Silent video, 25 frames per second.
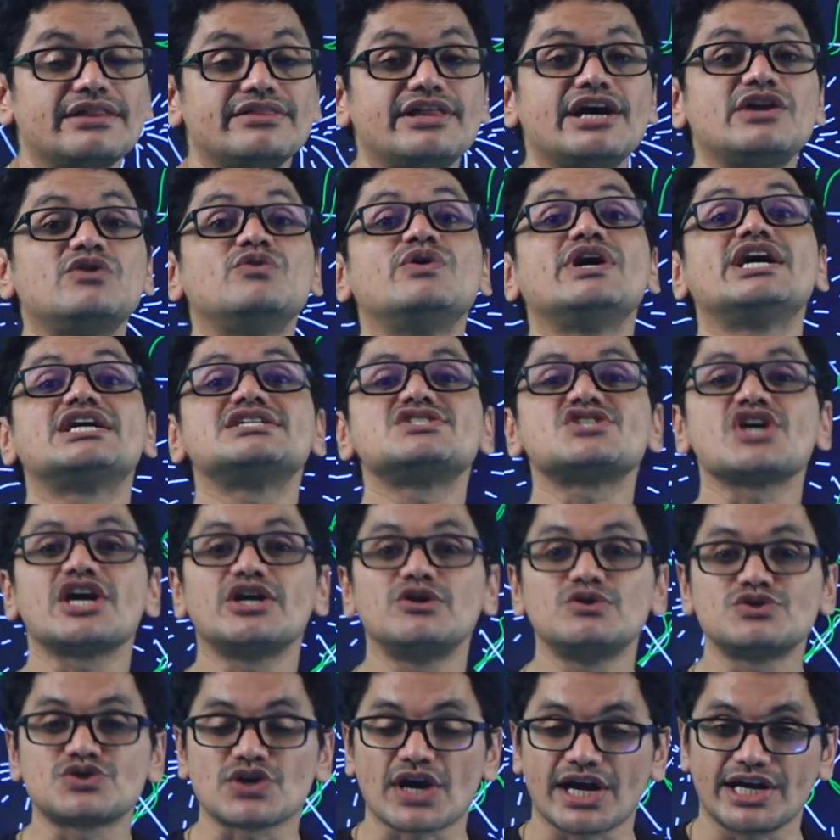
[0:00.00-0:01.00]
Then where
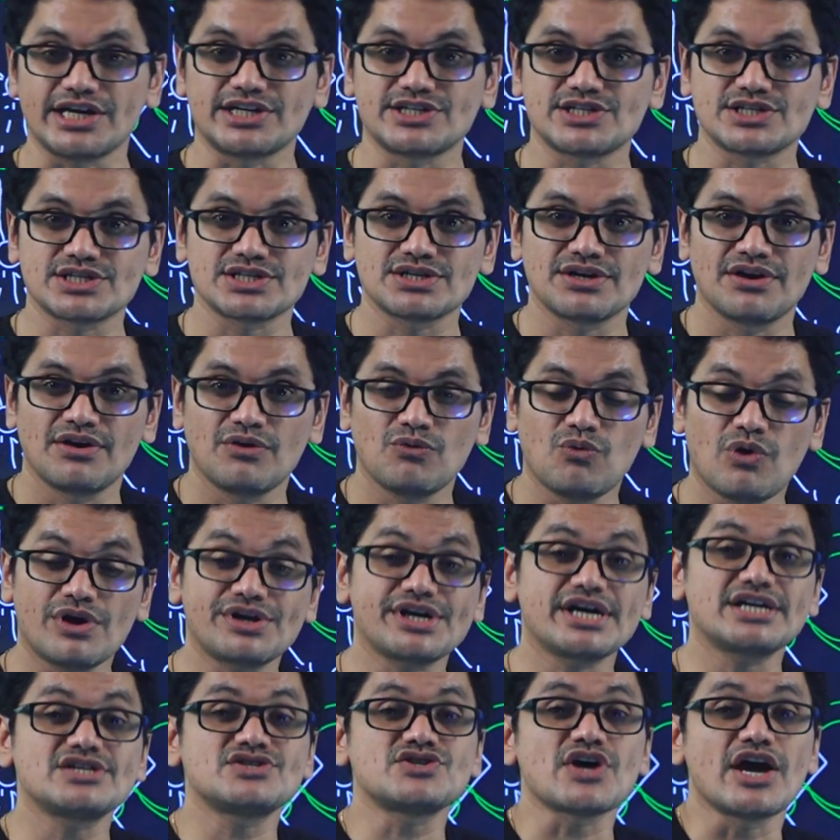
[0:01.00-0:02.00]
sinusoids? What
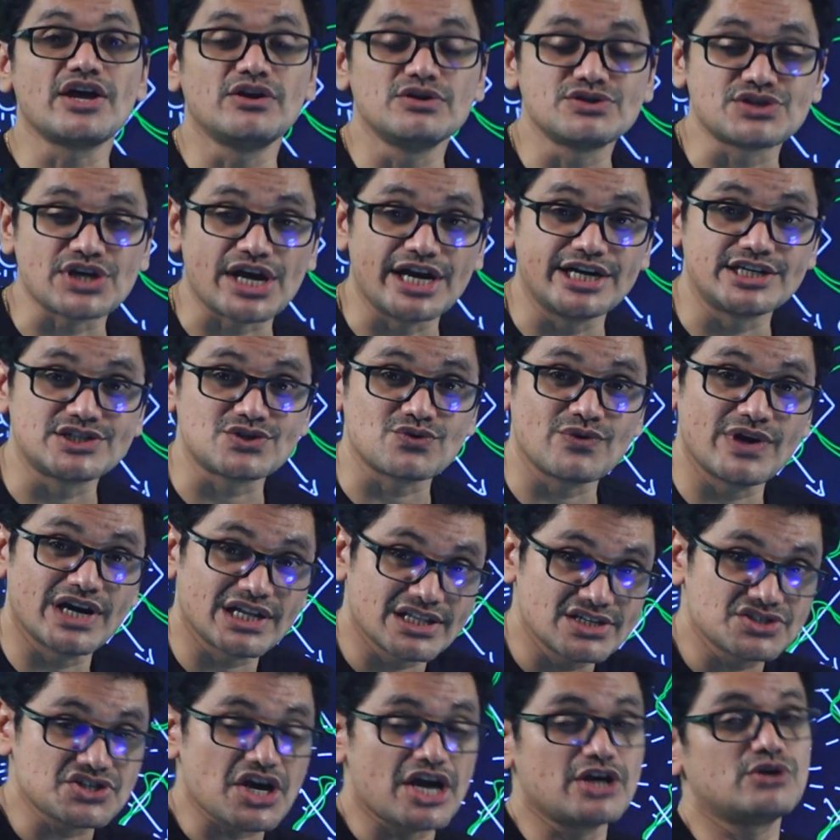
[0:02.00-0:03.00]
are sinusoids? Where
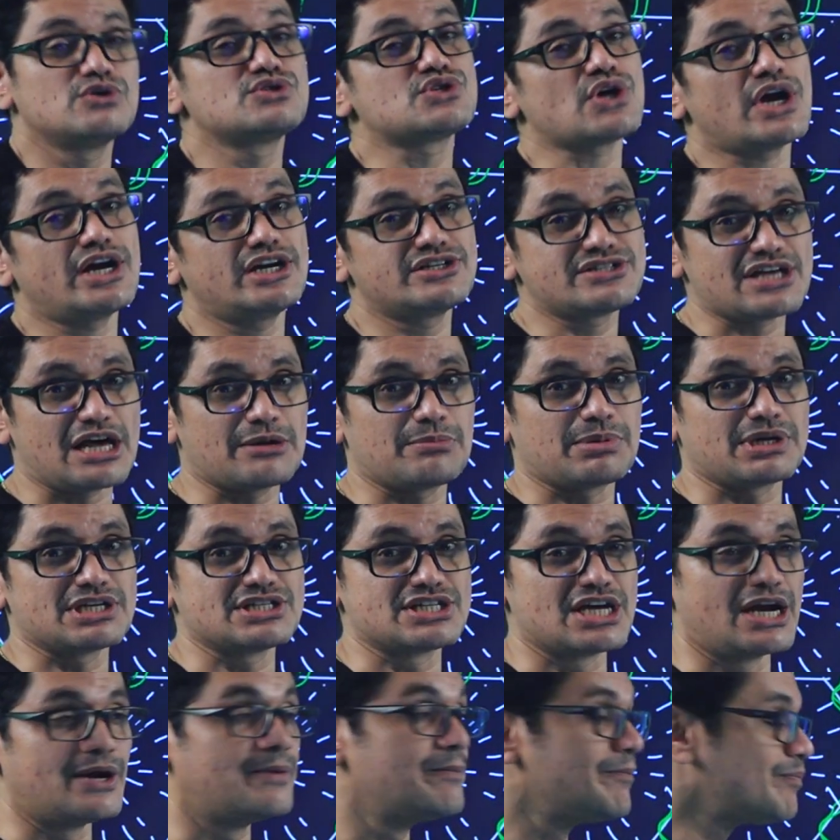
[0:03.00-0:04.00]
the sinusoids are
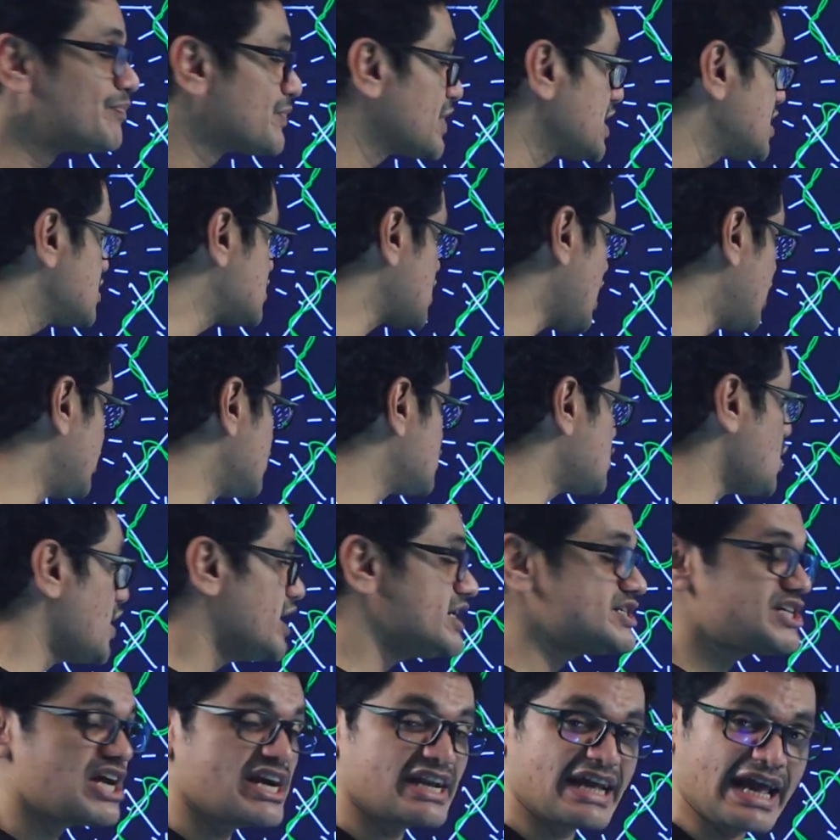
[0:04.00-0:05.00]
present?
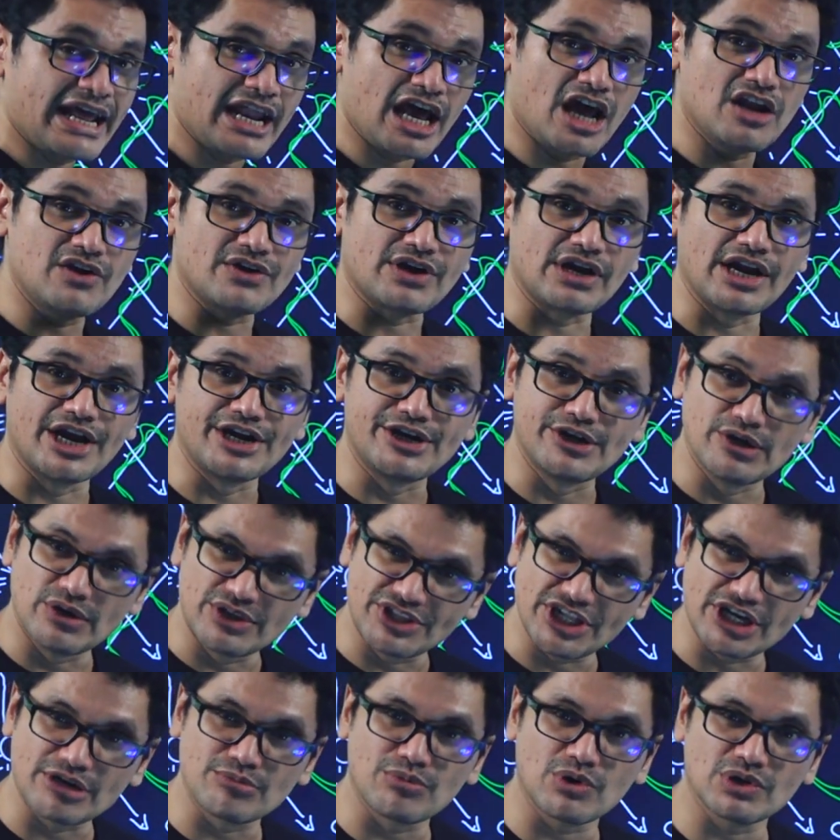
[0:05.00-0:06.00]
Sinusoids and canaliculi, do you
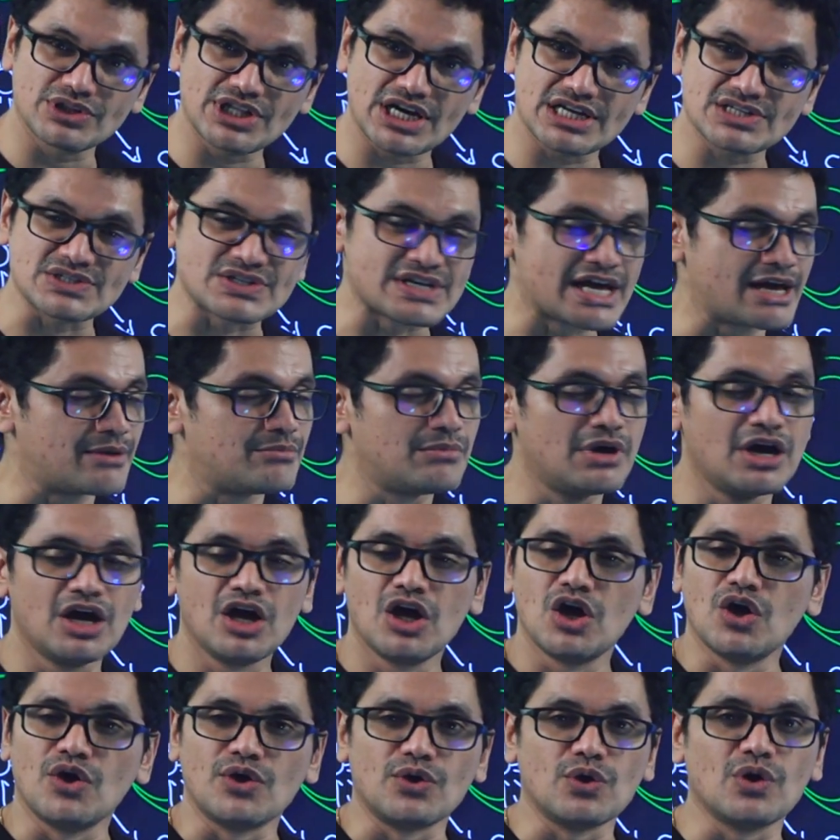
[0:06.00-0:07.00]
think both are same?
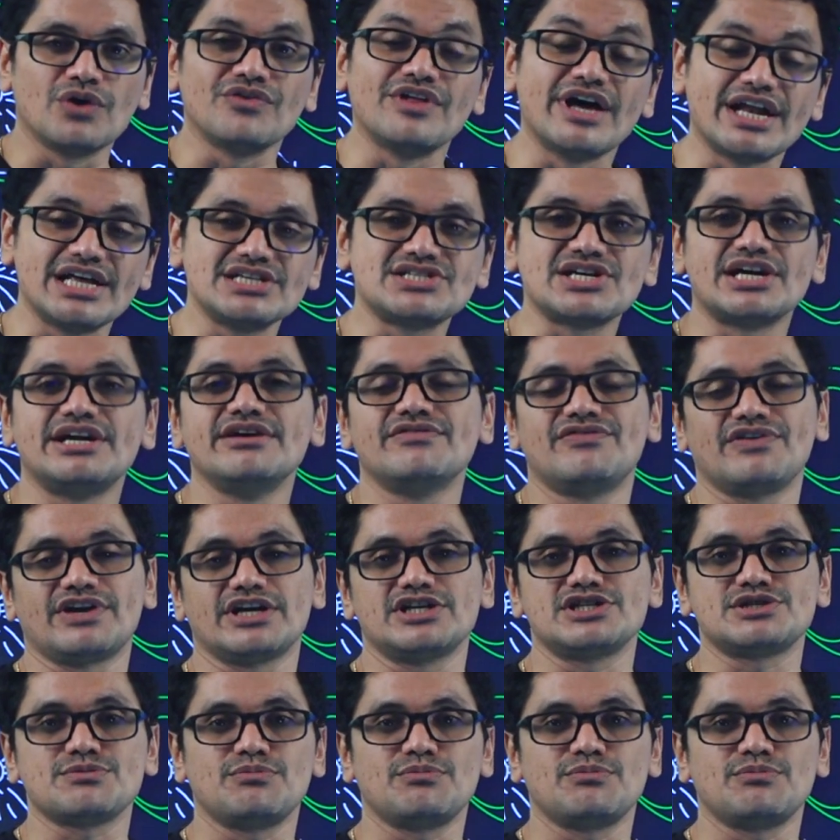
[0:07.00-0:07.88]
No, there is a difference.